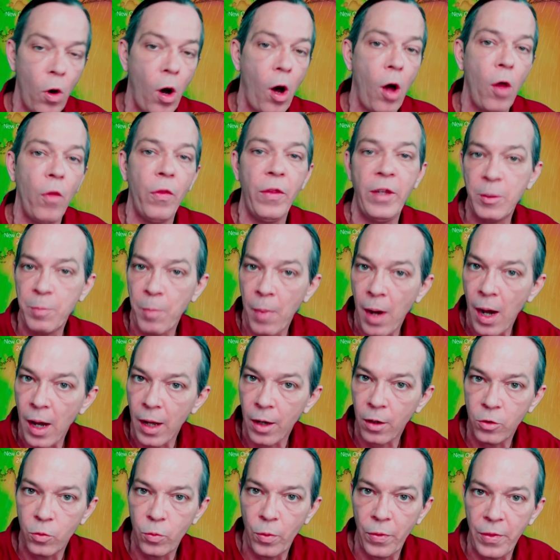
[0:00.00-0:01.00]
all these
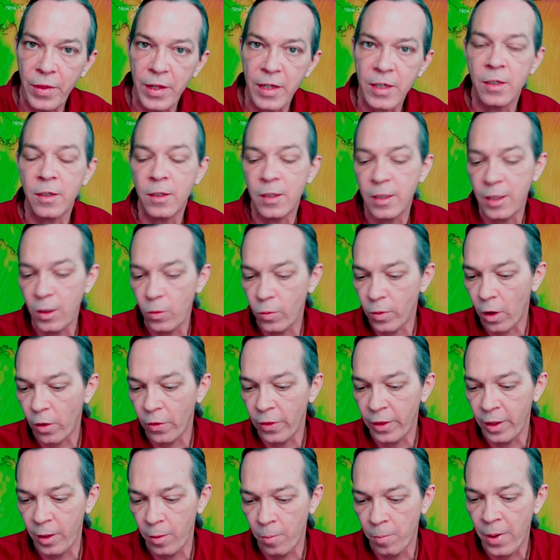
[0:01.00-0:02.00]
models with this and see what all
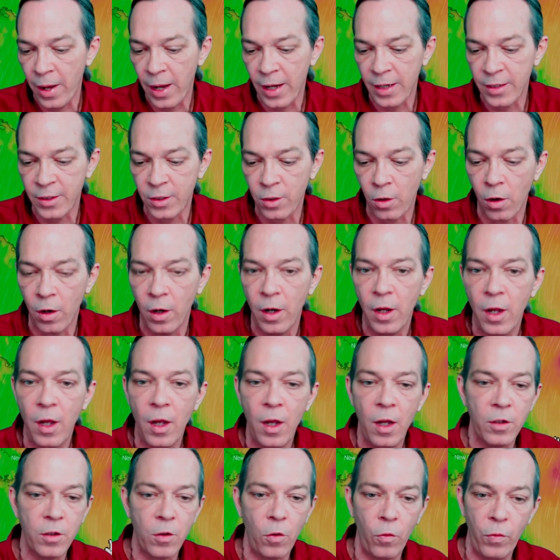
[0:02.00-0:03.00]
the impacts are.
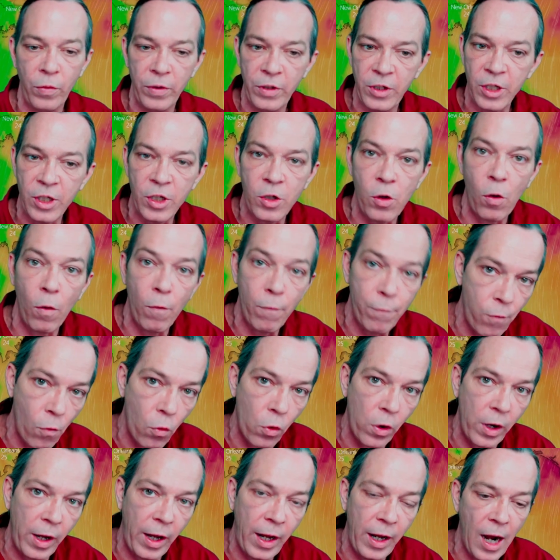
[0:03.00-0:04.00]
So if we just go
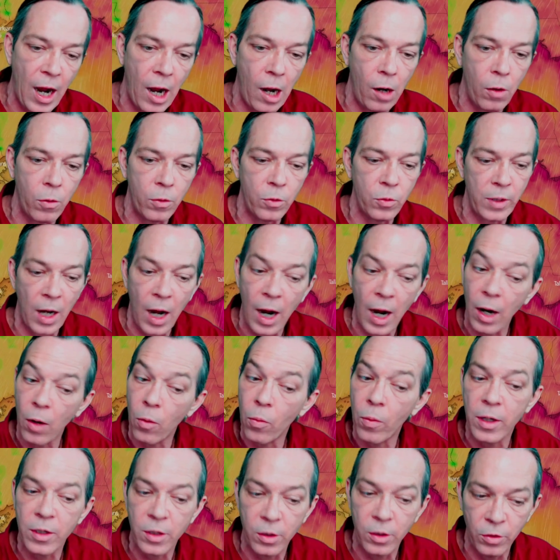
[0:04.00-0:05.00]
48 hours with high
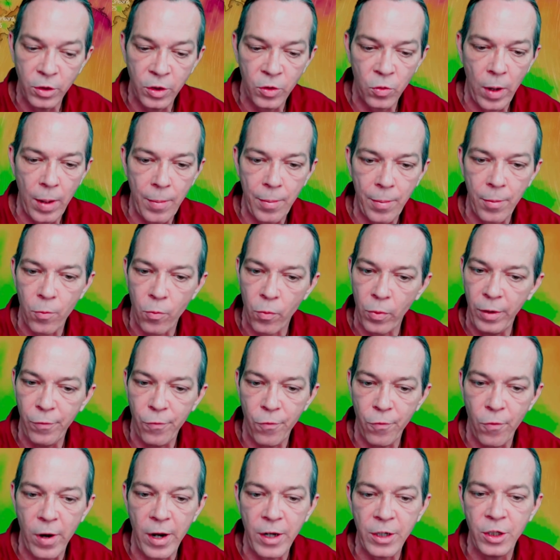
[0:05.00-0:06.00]
resolution rapid
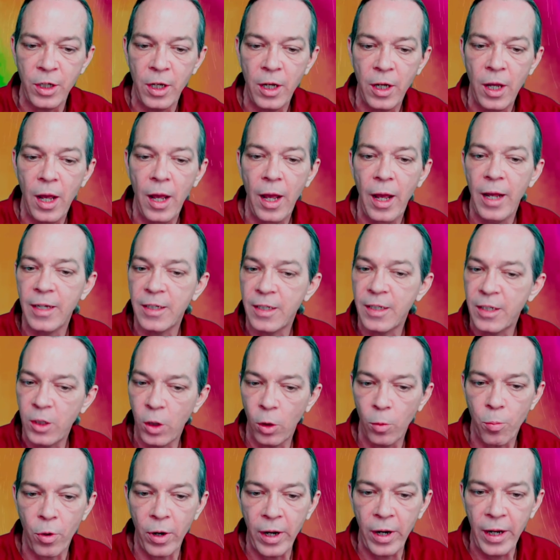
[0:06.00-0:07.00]
refresh, it's
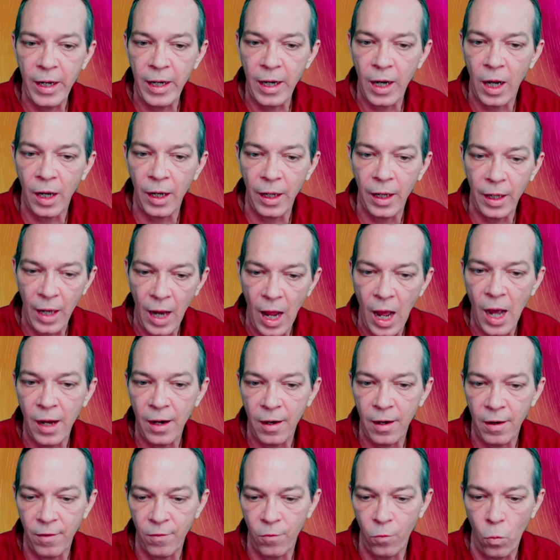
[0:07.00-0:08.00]
still bringing a
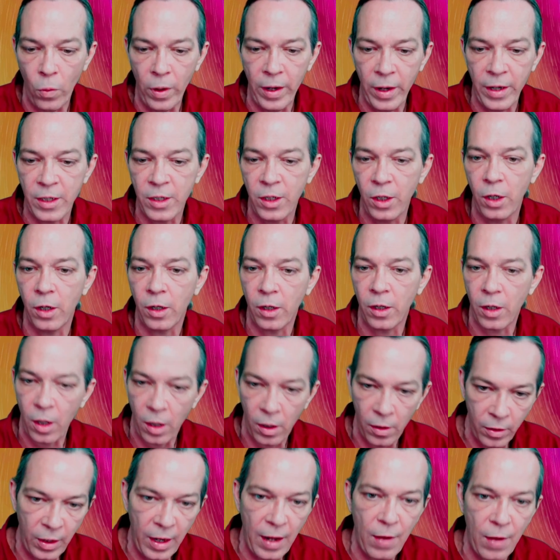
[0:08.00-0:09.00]
lot of winds. Look,
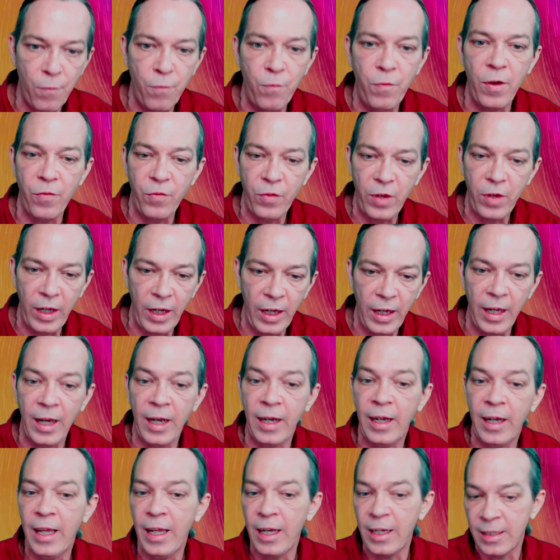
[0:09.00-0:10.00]
you have 50
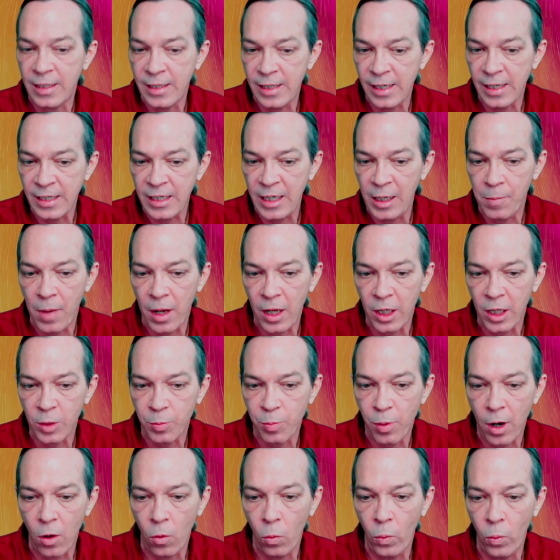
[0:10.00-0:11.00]
and getting 60 miles
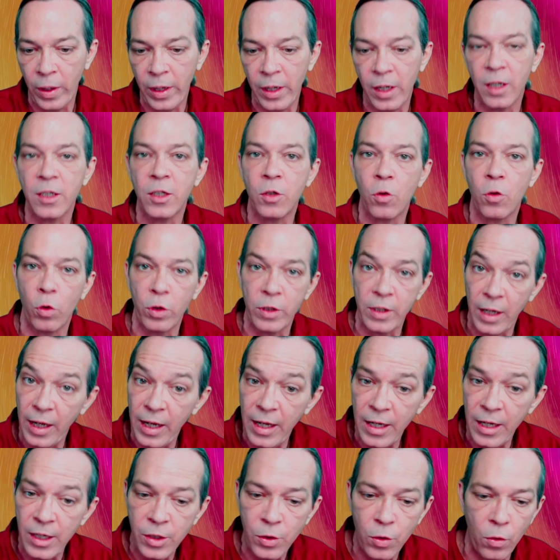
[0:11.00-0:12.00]
per hour wind gusts towards
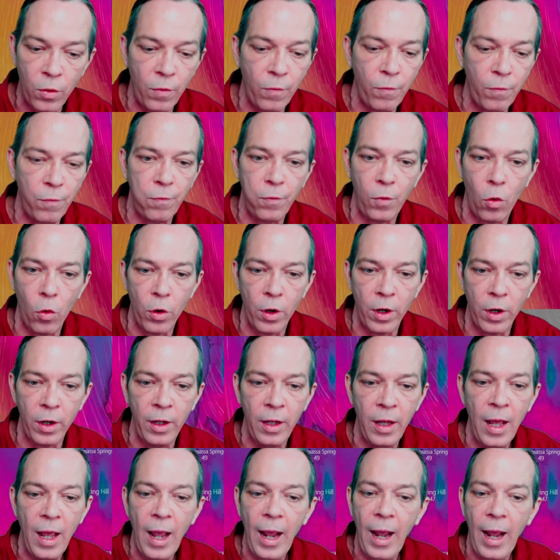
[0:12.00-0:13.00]
eastern Florida,
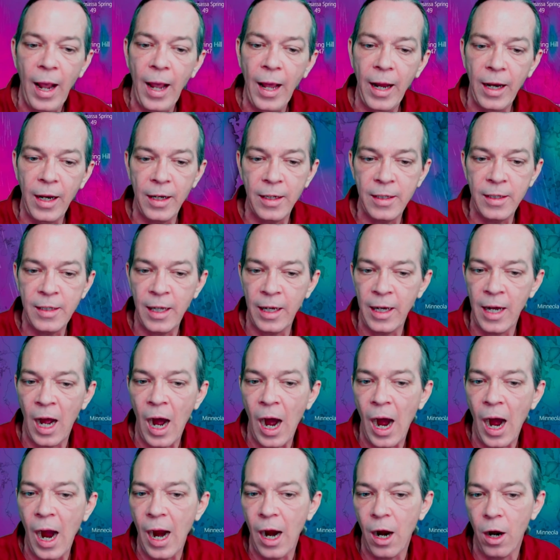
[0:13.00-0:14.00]
and it is getting
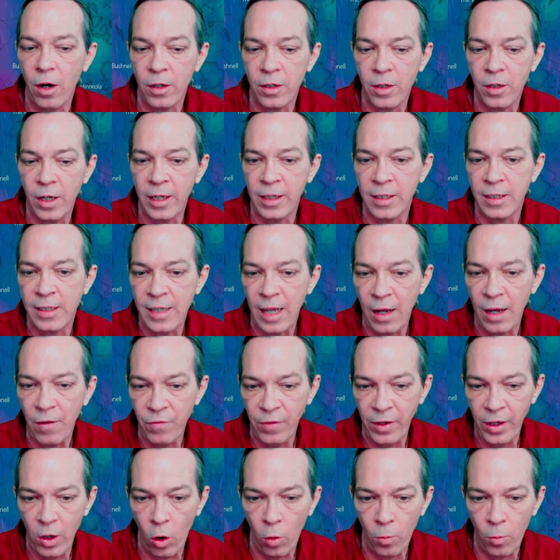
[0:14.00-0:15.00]
higher. It's getting
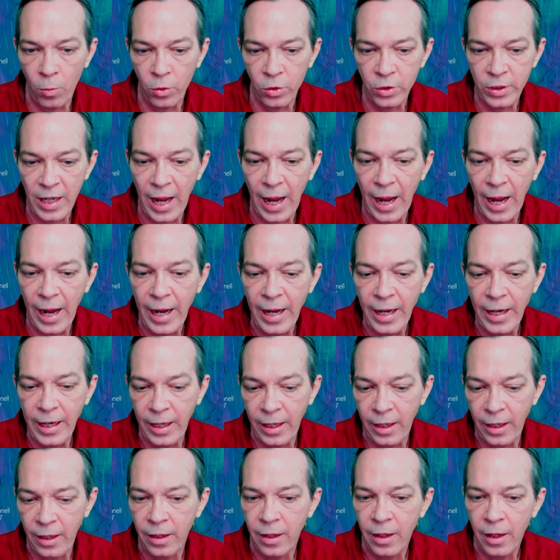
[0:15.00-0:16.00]
70, almost
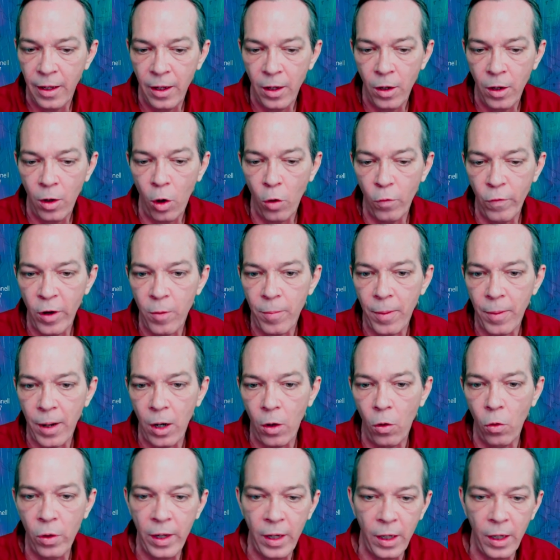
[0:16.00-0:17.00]
80 over here by
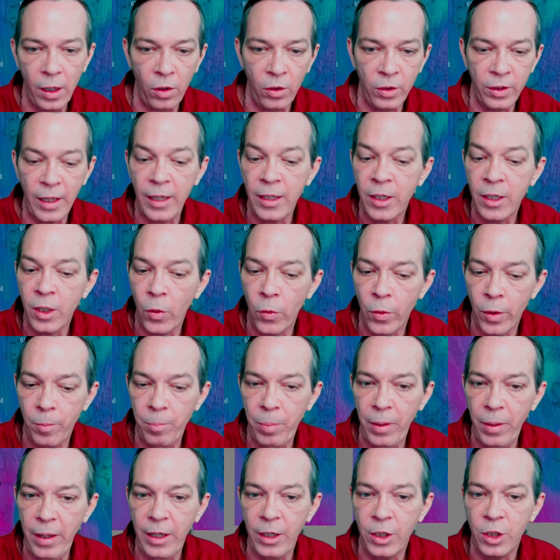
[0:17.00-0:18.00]
Oak Hill and Daytona
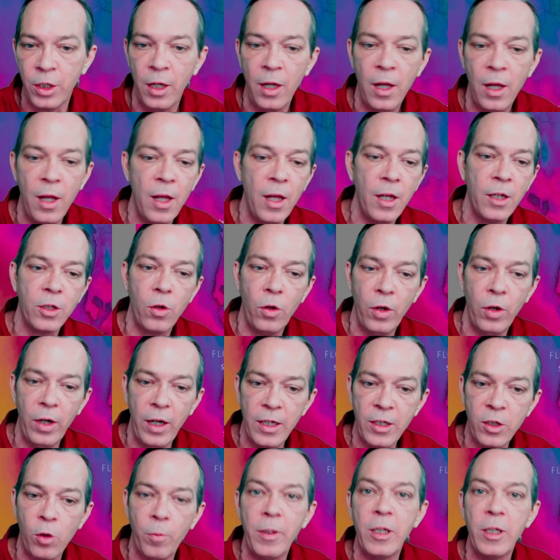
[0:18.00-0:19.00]
Beach. So it
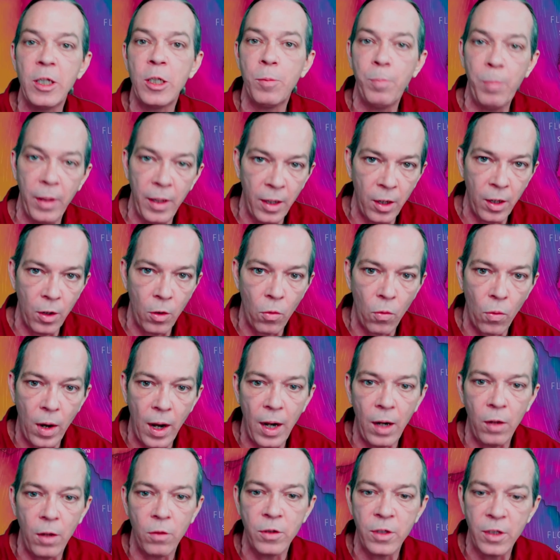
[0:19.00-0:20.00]
is going to be spinning
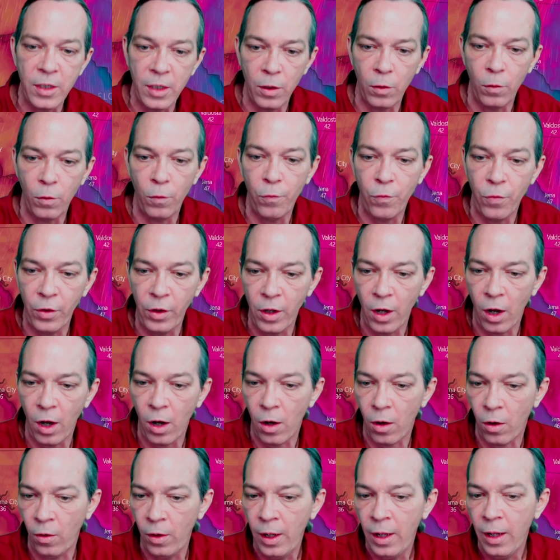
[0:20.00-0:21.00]
around still for
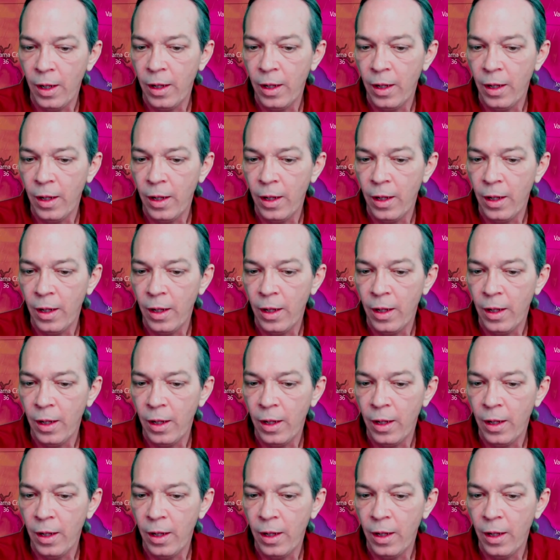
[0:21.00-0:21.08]
y'all.